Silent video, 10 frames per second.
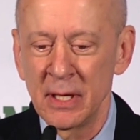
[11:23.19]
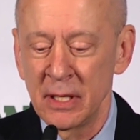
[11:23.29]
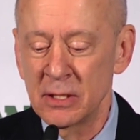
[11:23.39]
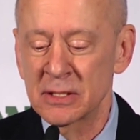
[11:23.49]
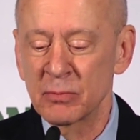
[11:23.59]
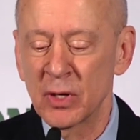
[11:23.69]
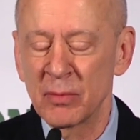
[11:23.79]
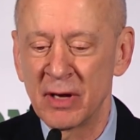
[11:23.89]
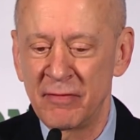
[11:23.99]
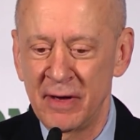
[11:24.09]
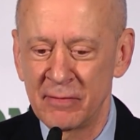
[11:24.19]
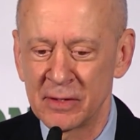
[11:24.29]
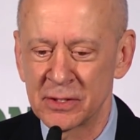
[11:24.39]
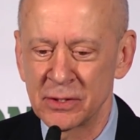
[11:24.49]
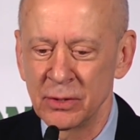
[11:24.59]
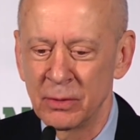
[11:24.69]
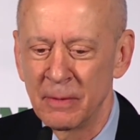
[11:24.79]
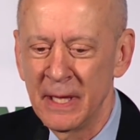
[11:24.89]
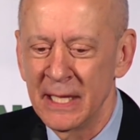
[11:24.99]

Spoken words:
Here's one of my favorites, too.